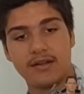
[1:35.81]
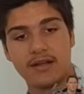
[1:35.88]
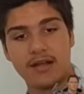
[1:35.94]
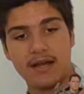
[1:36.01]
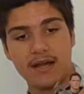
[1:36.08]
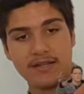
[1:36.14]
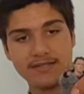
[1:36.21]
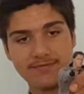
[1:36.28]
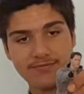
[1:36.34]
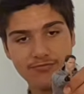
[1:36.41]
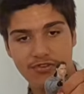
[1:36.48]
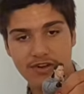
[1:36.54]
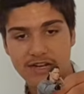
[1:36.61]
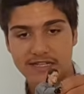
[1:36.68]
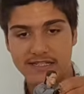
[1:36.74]
It's
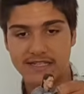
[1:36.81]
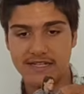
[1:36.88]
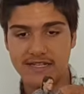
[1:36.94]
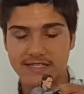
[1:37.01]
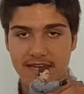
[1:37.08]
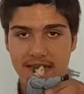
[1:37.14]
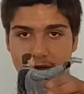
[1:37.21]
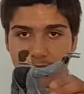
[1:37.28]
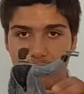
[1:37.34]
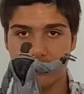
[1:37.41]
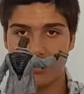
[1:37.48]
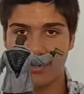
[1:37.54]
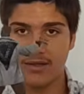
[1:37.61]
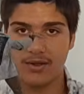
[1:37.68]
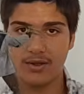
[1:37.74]
really detailed
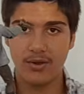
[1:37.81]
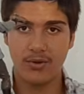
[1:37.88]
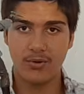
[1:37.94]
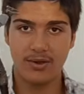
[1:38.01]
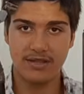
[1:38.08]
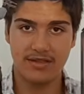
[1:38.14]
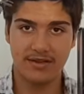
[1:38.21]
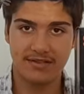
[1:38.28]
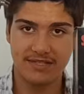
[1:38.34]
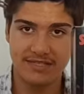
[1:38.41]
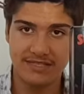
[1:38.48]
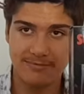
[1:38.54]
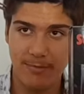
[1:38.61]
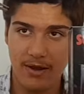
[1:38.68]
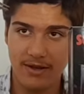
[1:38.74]
with like the
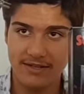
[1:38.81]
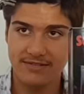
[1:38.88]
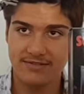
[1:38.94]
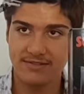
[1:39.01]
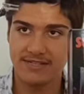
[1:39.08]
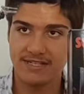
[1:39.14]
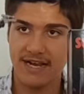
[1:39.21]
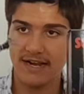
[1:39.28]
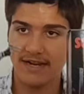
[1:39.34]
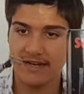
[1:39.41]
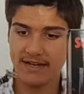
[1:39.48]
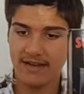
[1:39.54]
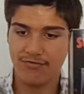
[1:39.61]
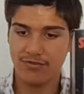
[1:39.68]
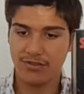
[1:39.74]
spikes in the jacket
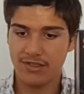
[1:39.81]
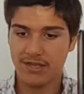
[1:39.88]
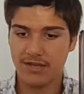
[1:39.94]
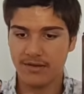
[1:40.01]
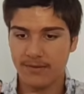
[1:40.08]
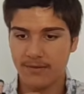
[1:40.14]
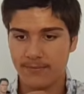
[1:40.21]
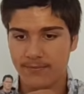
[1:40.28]
and everything.